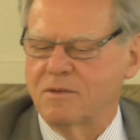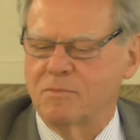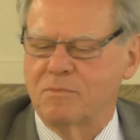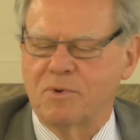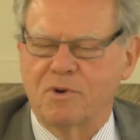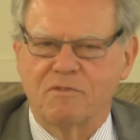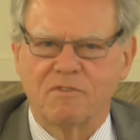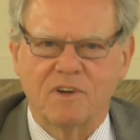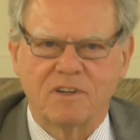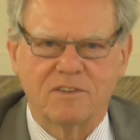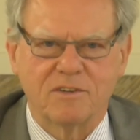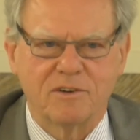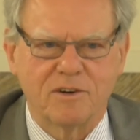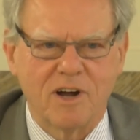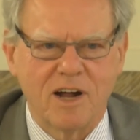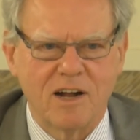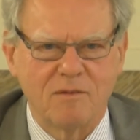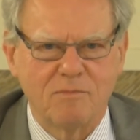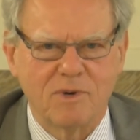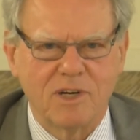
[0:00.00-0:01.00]
Professor
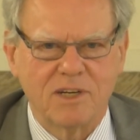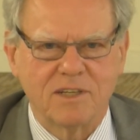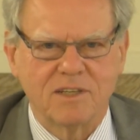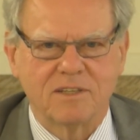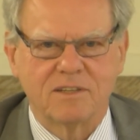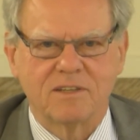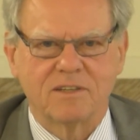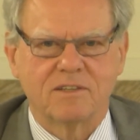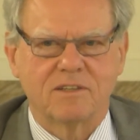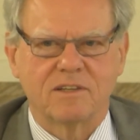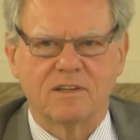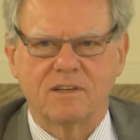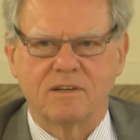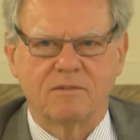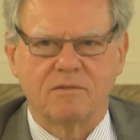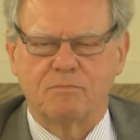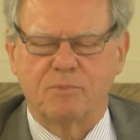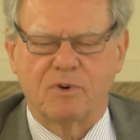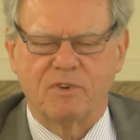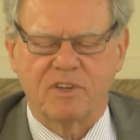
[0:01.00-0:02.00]

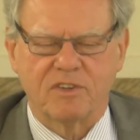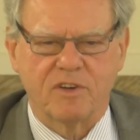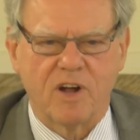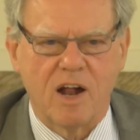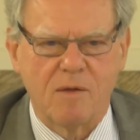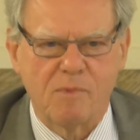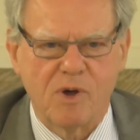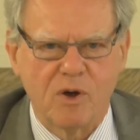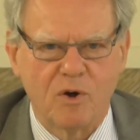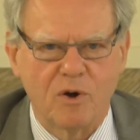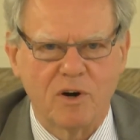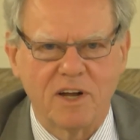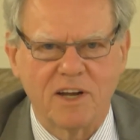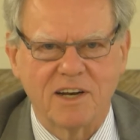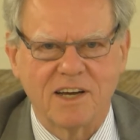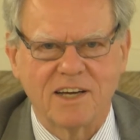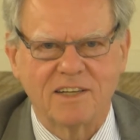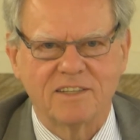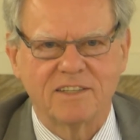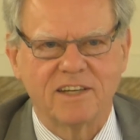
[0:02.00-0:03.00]
Halmai
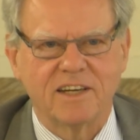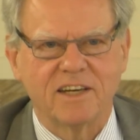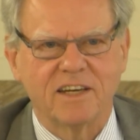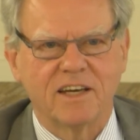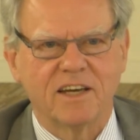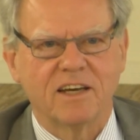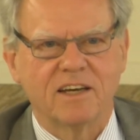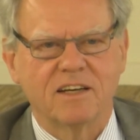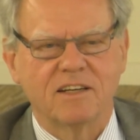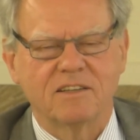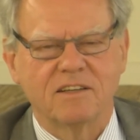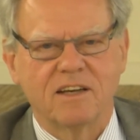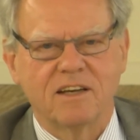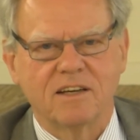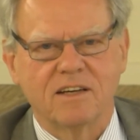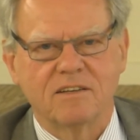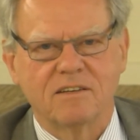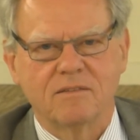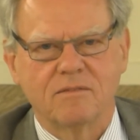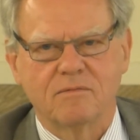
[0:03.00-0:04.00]
organized a
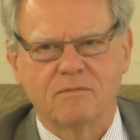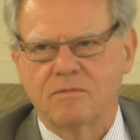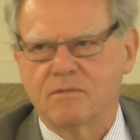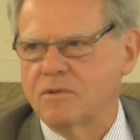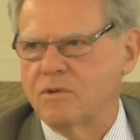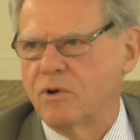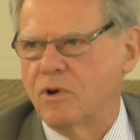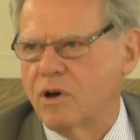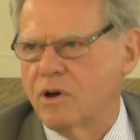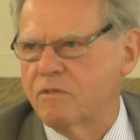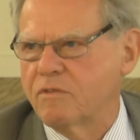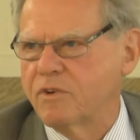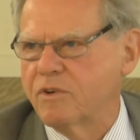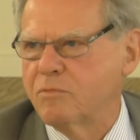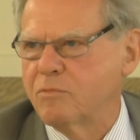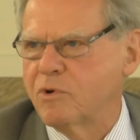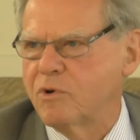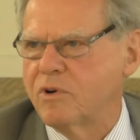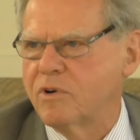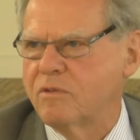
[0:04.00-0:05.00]

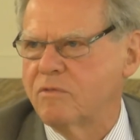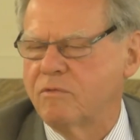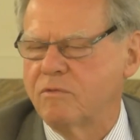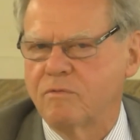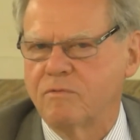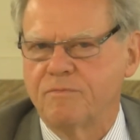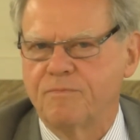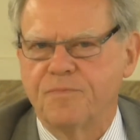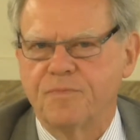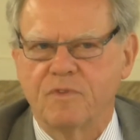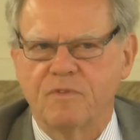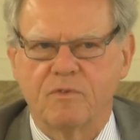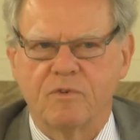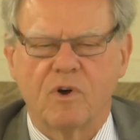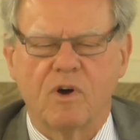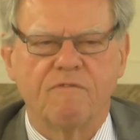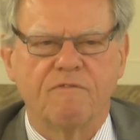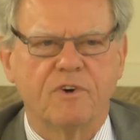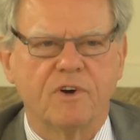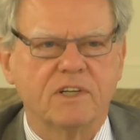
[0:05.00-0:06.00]
colloquium or
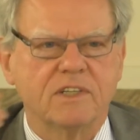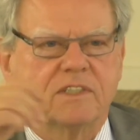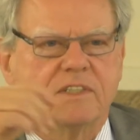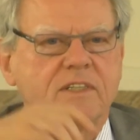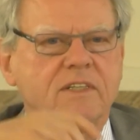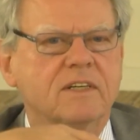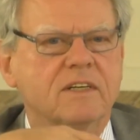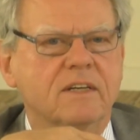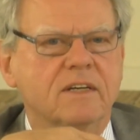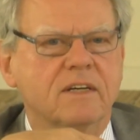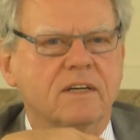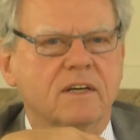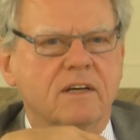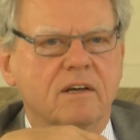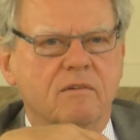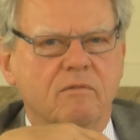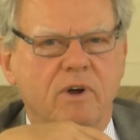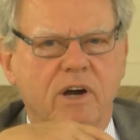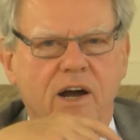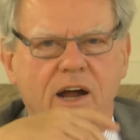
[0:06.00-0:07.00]
conference
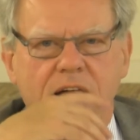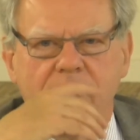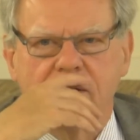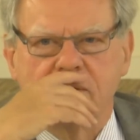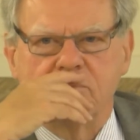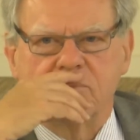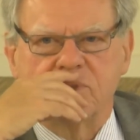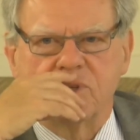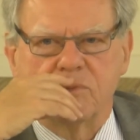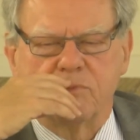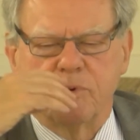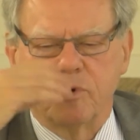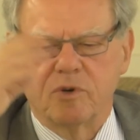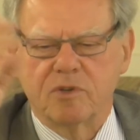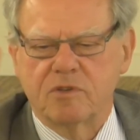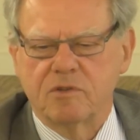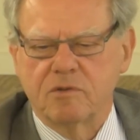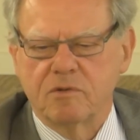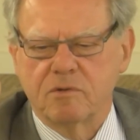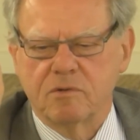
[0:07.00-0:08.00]
where I am
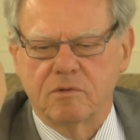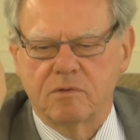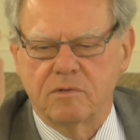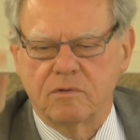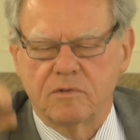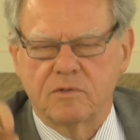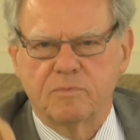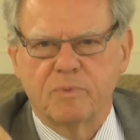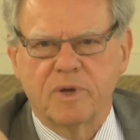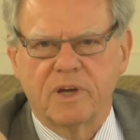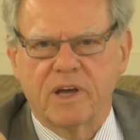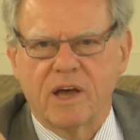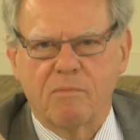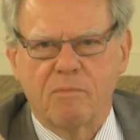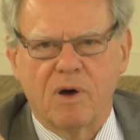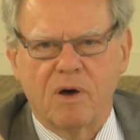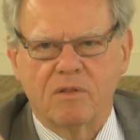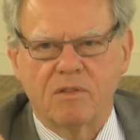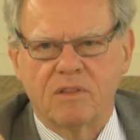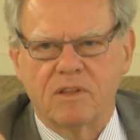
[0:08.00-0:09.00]
supposed to speak
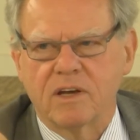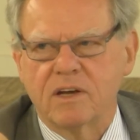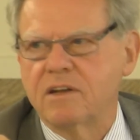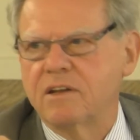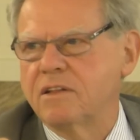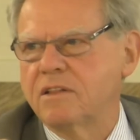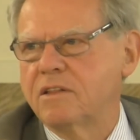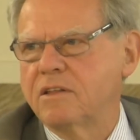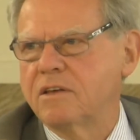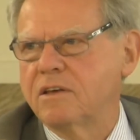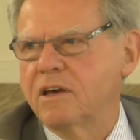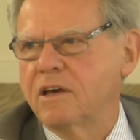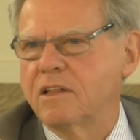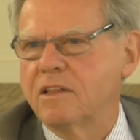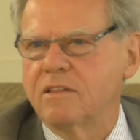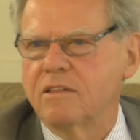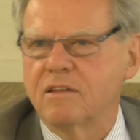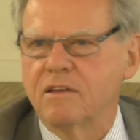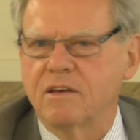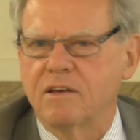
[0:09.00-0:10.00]
about dignity
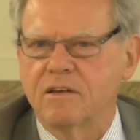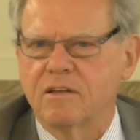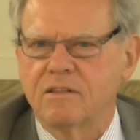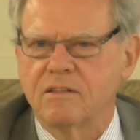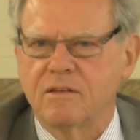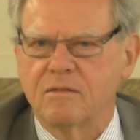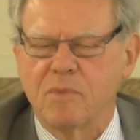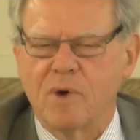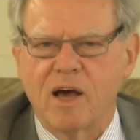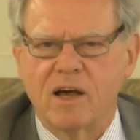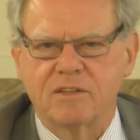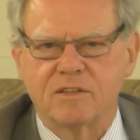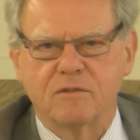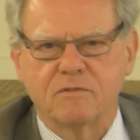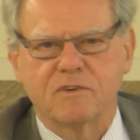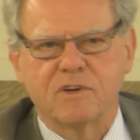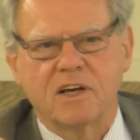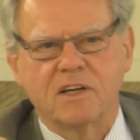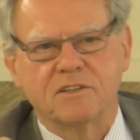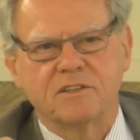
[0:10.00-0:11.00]
and the demise
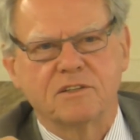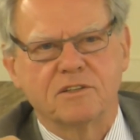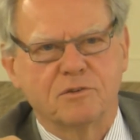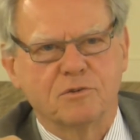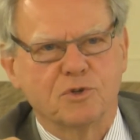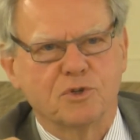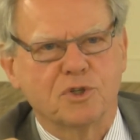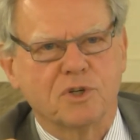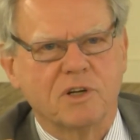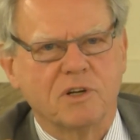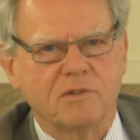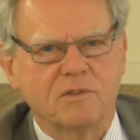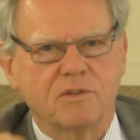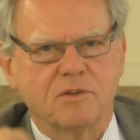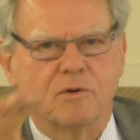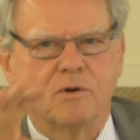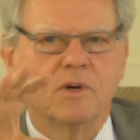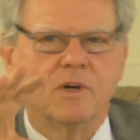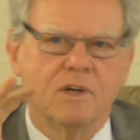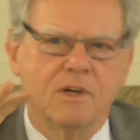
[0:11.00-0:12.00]
of constitutionalism.
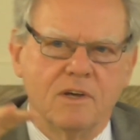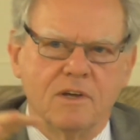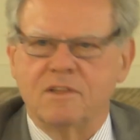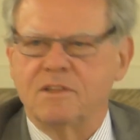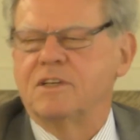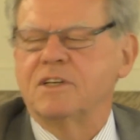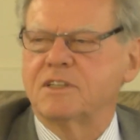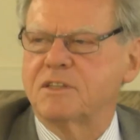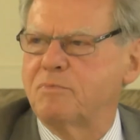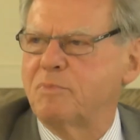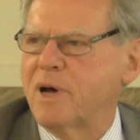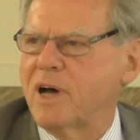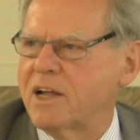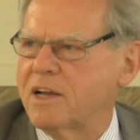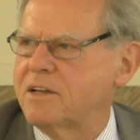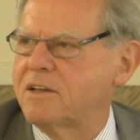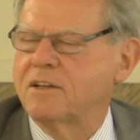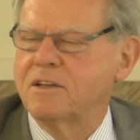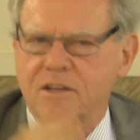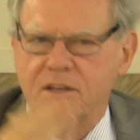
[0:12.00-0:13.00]
So this
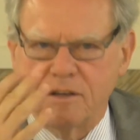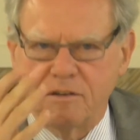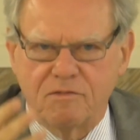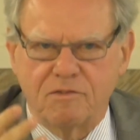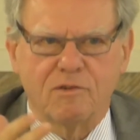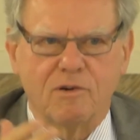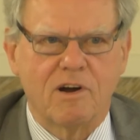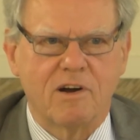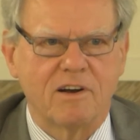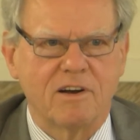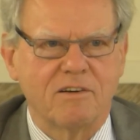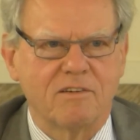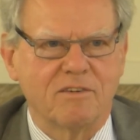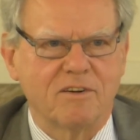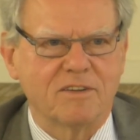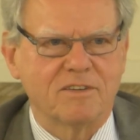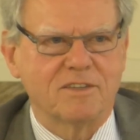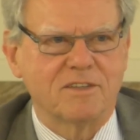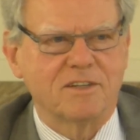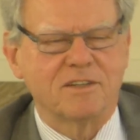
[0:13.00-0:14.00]
part, if you are
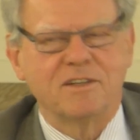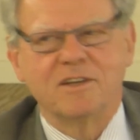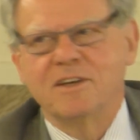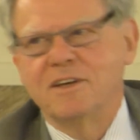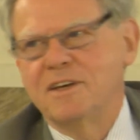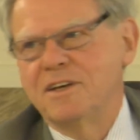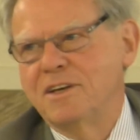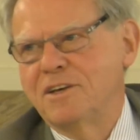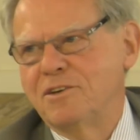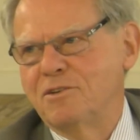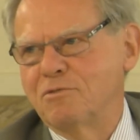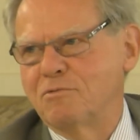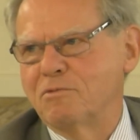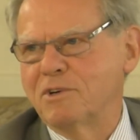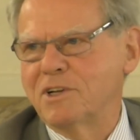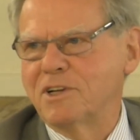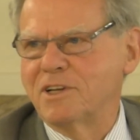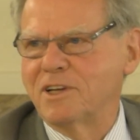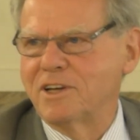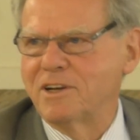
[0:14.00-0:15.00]
interested, you
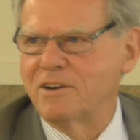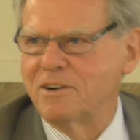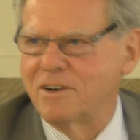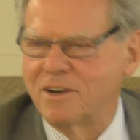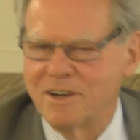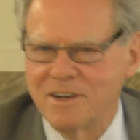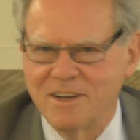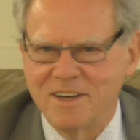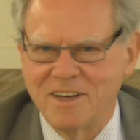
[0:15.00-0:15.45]
will hear